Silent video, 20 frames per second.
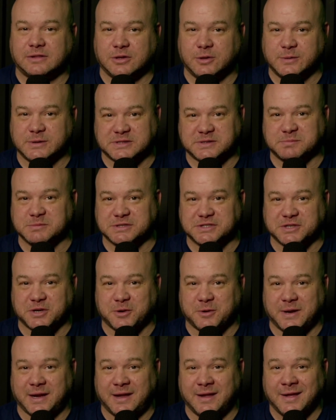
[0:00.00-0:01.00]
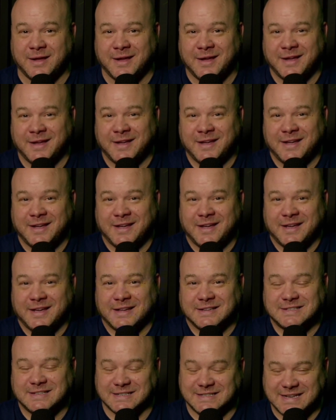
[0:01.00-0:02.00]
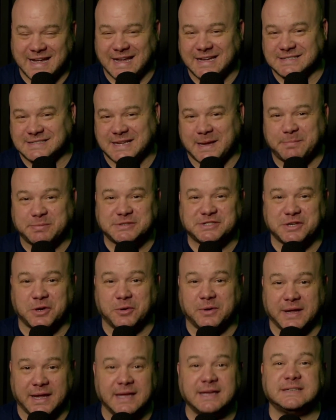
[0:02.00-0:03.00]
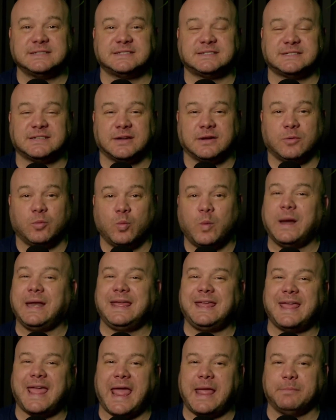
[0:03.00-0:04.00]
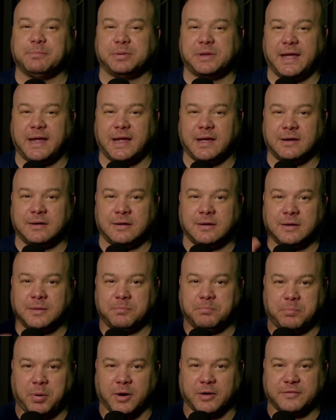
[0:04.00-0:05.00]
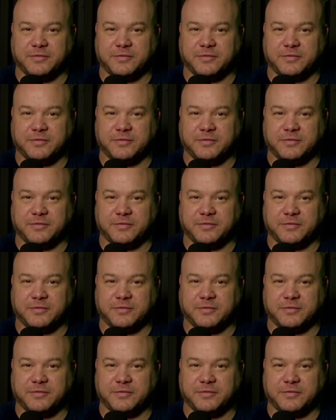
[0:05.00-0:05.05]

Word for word: Louis, Missouri. Today's episode is Winning Game Plan, Part